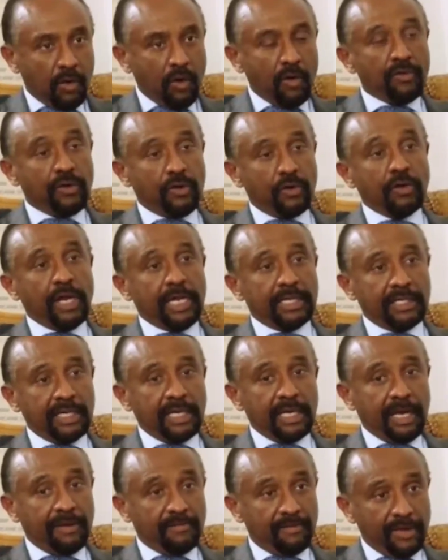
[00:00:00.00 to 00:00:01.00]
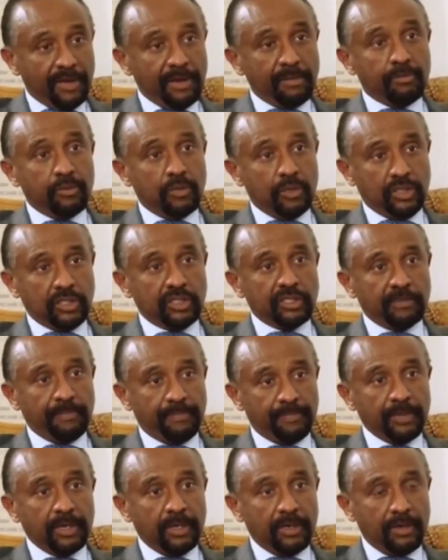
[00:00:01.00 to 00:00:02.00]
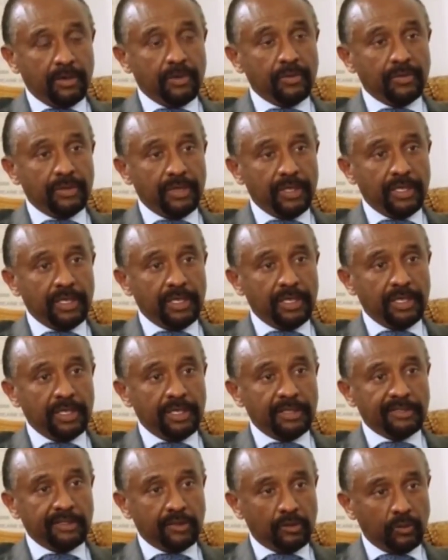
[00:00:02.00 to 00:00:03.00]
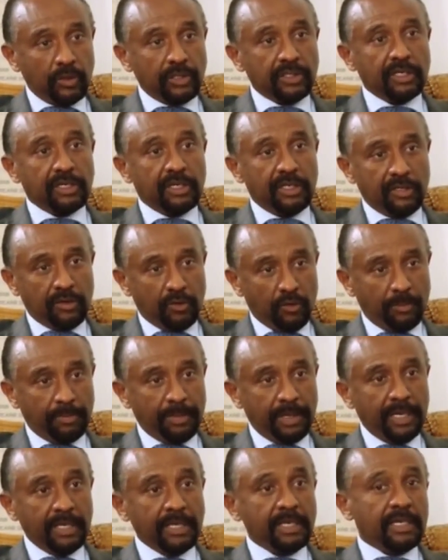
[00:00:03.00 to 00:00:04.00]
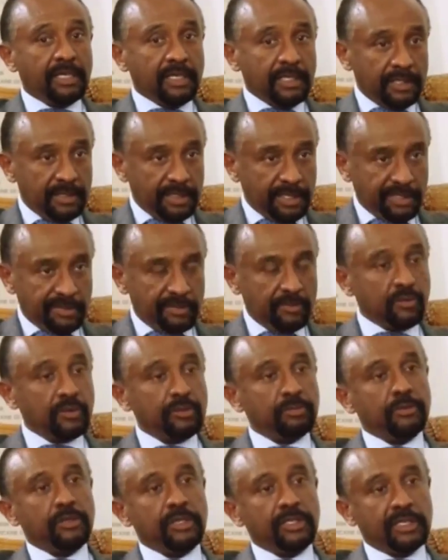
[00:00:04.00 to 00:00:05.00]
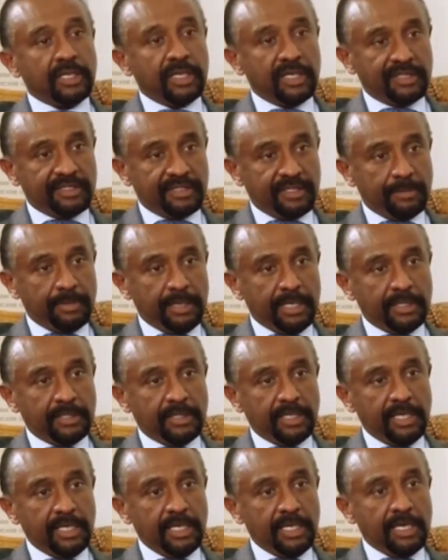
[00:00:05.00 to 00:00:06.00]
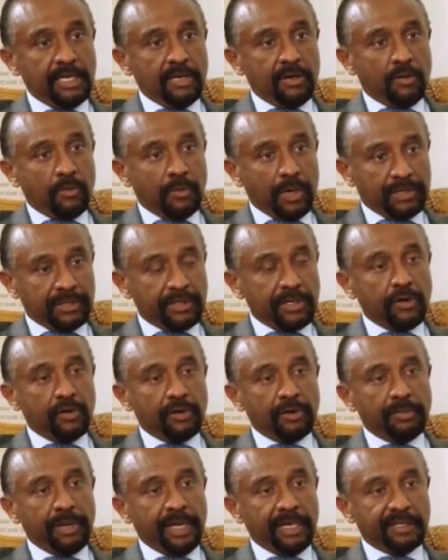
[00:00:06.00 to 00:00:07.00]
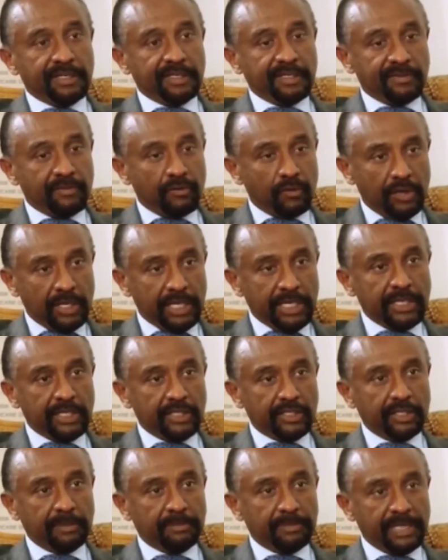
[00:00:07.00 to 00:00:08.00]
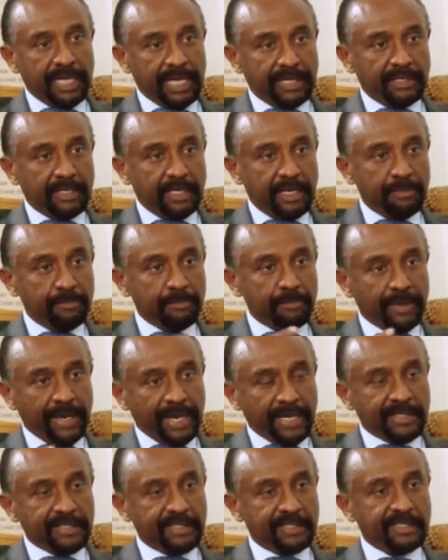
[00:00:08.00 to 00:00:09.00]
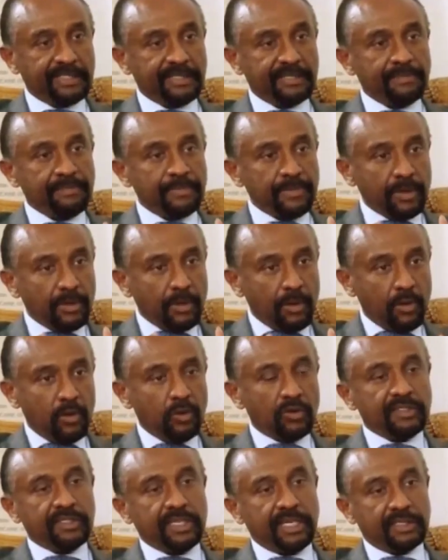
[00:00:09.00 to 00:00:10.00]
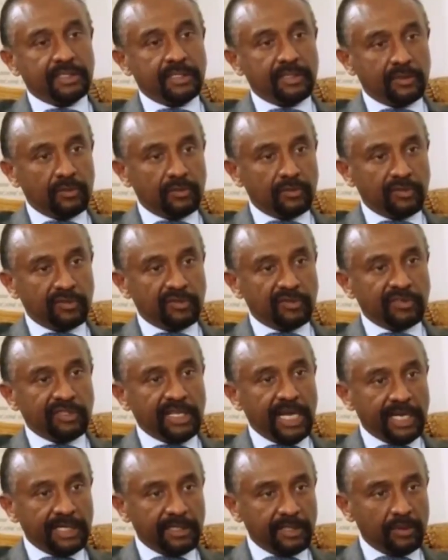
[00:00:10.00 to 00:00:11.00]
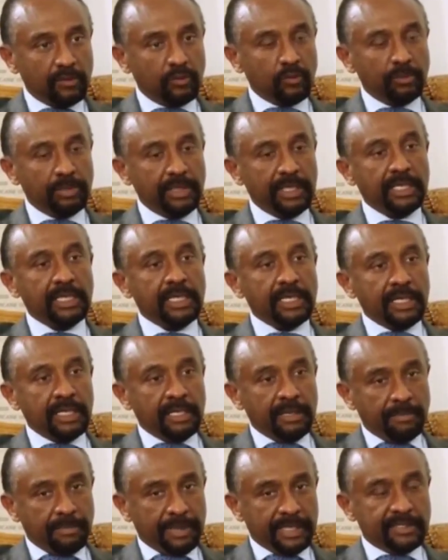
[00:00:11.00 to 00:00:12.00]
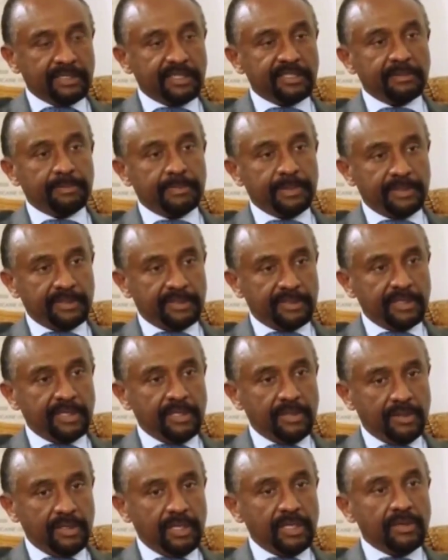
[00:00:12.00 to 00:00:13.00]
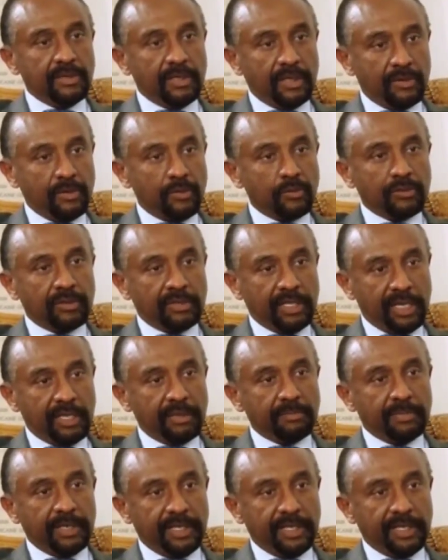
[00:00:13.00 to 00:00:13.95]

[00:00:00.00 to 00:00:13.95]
overall, I think I'm very bullish on the situation in Ethiopia. Mm-hmm. There is good political stability. What now remains is for leadership that embraces all sectors of the society to be participants in the growth taking